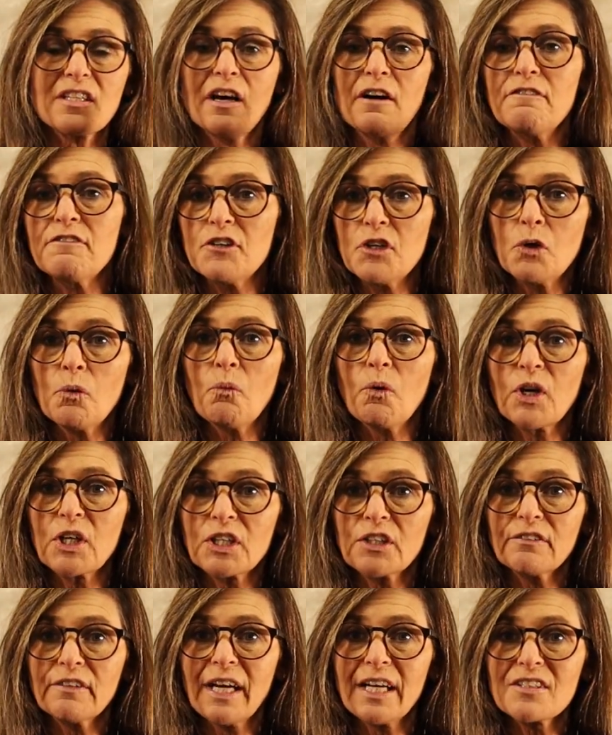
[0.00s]
a few
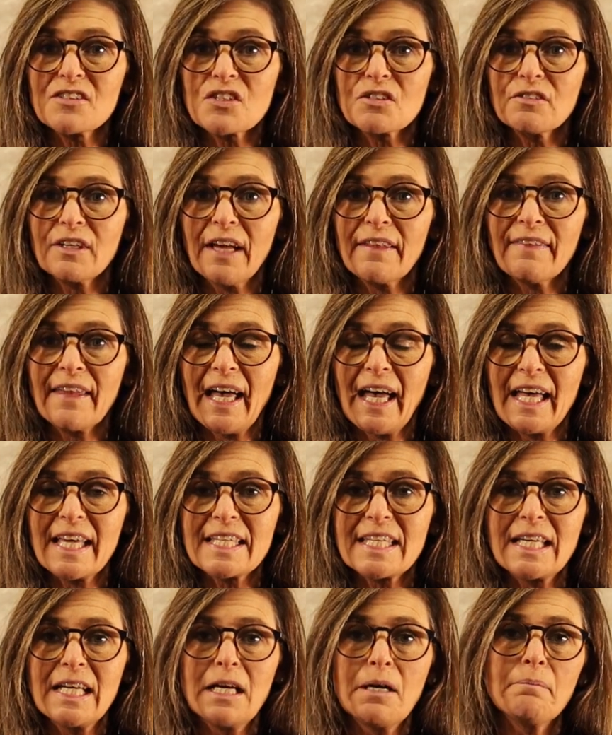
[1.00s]
workarounds around
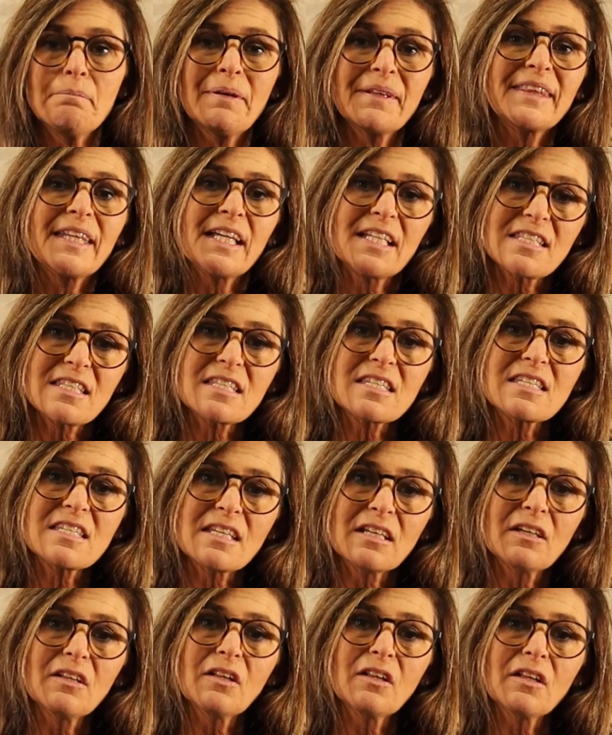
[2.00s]
that, but they
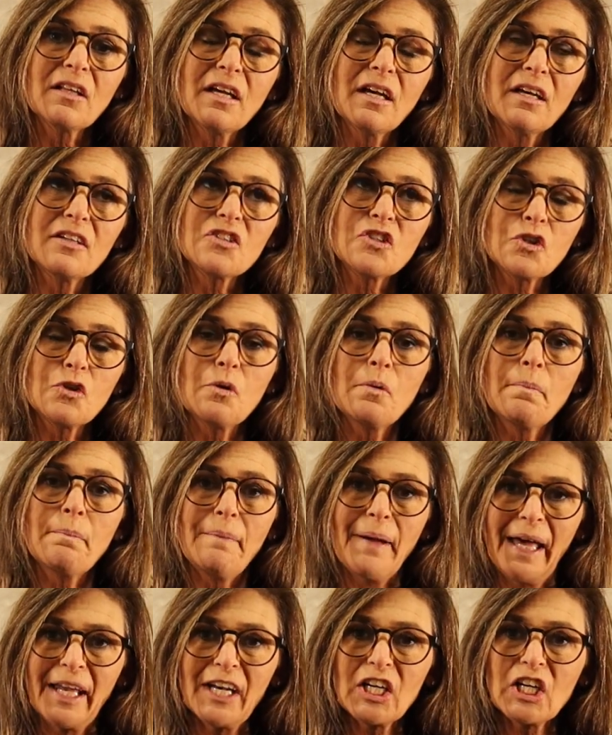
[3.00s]
still do
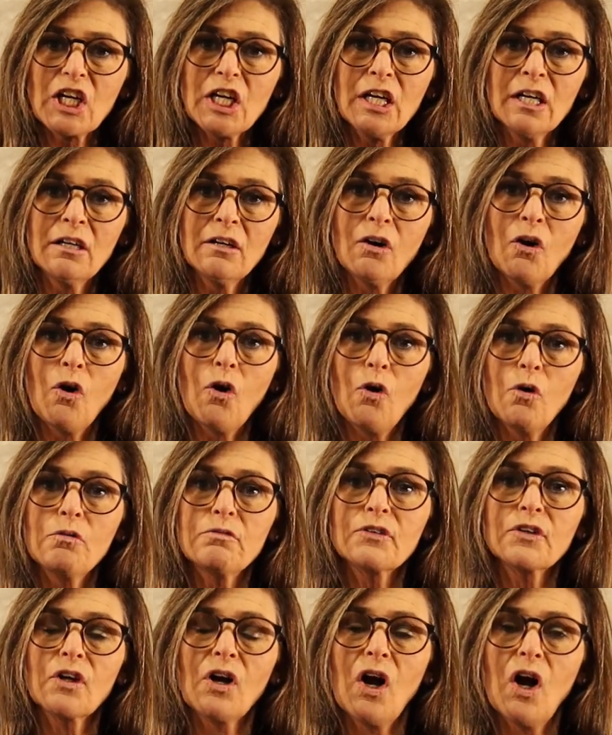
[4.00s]
better
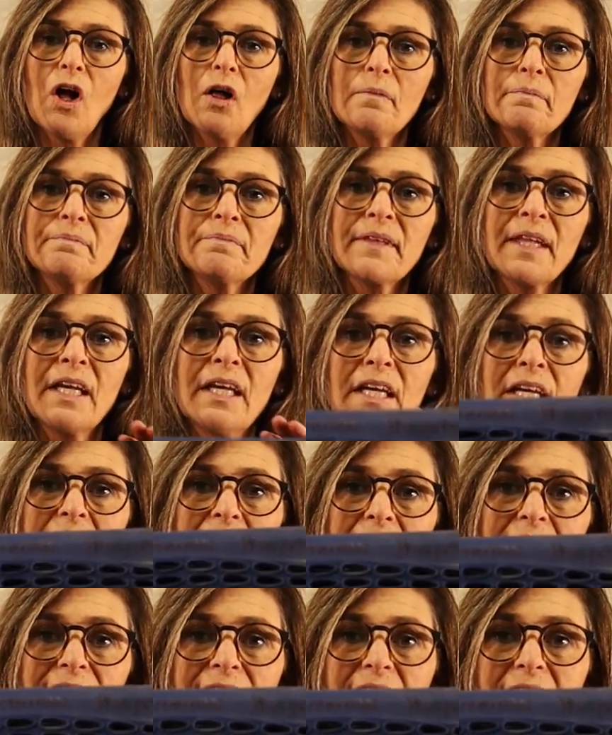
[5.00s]
overall
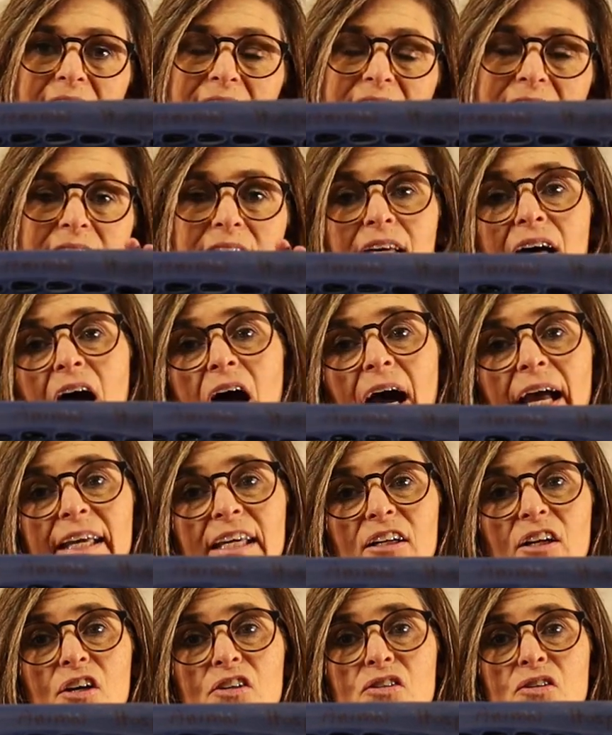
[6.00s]
in this. I
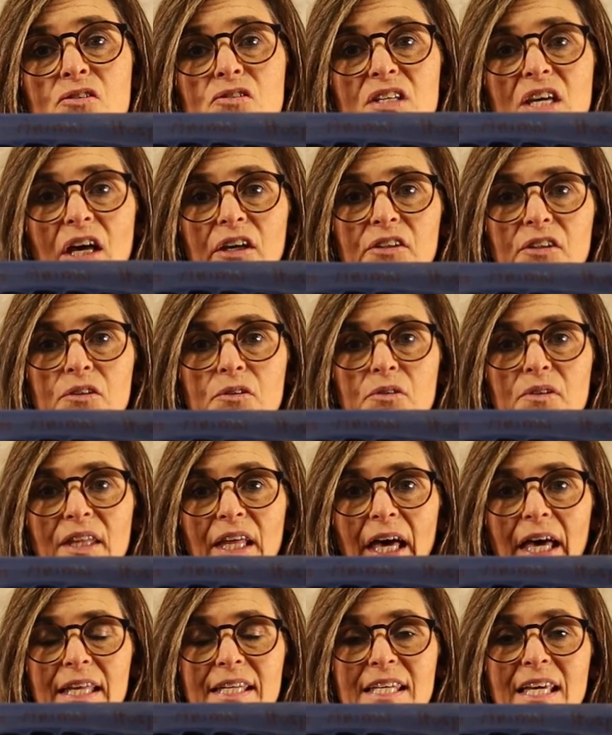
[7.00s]
can also tell you
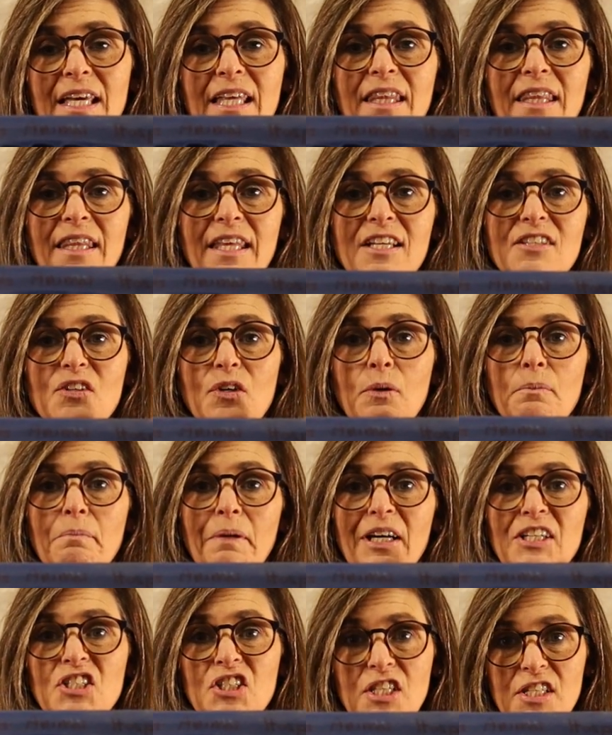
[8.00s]
that these are
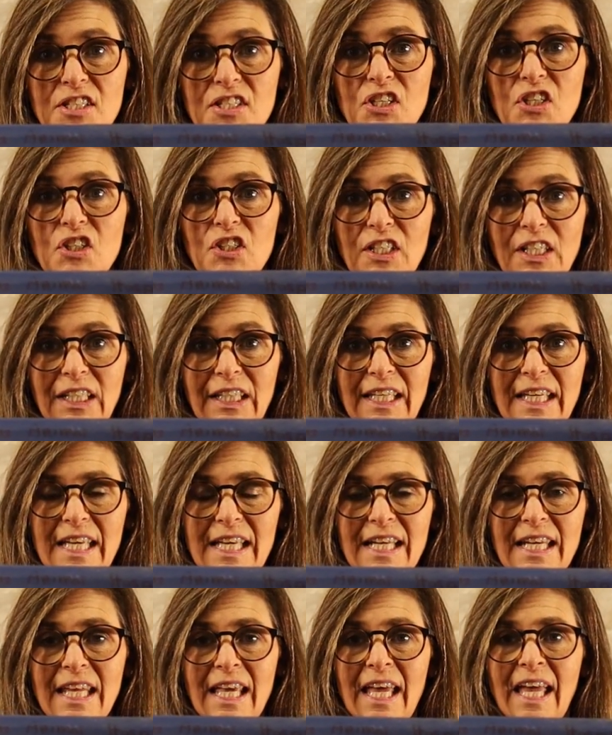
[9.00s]
much easier to
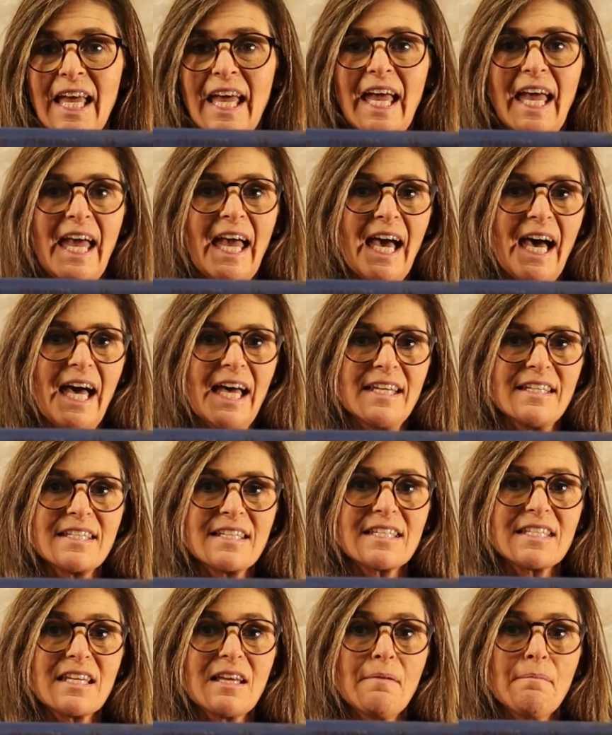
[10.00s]
clean
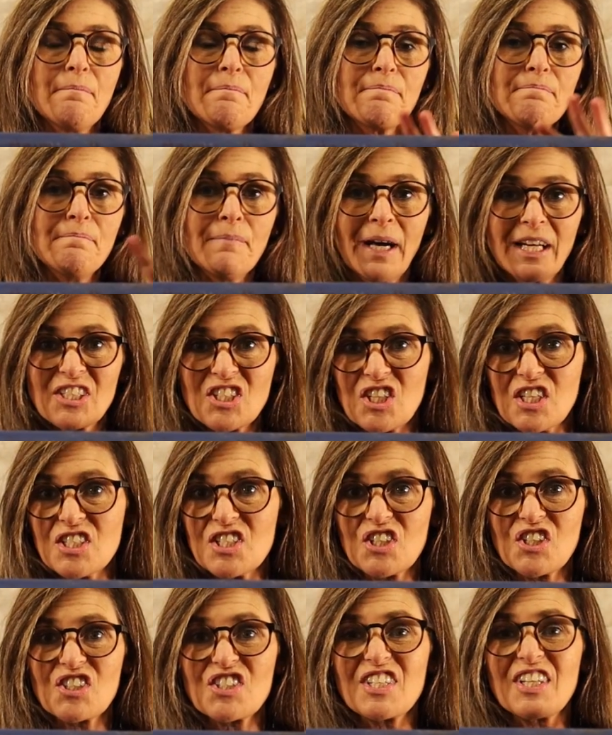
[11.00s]
and much
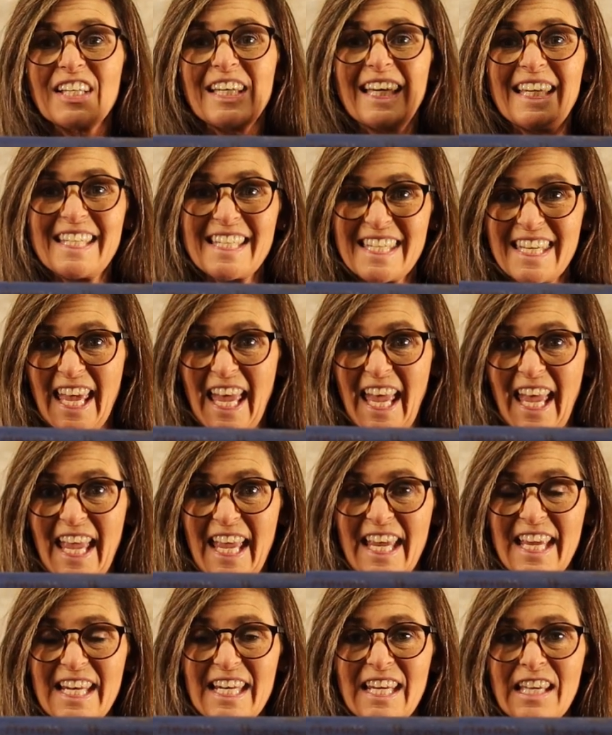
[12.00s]
easier to
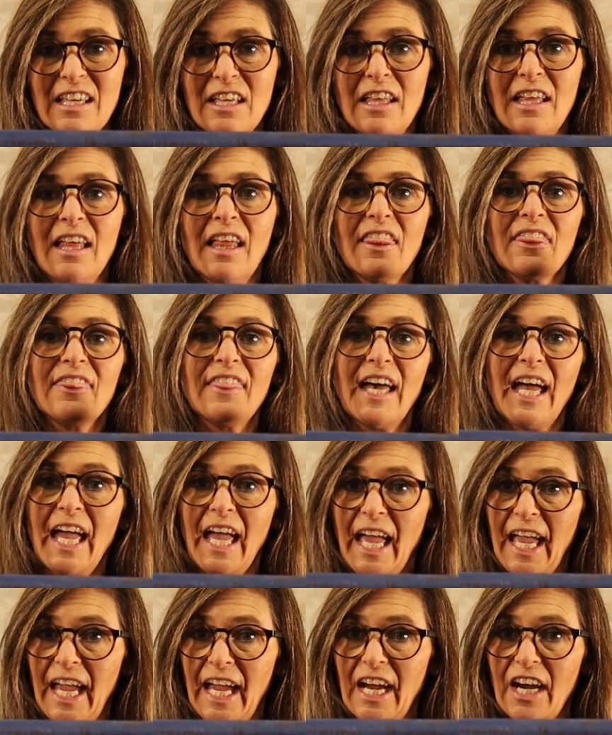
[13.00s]
contain the
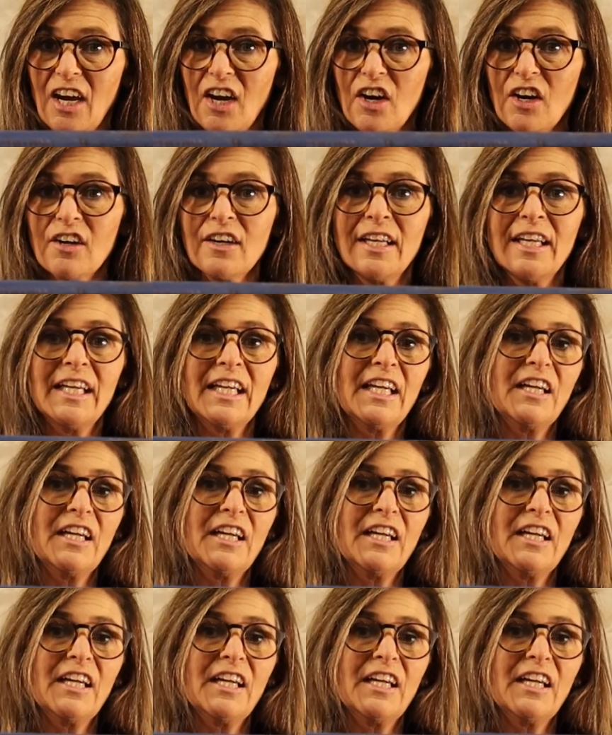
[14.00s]
hair.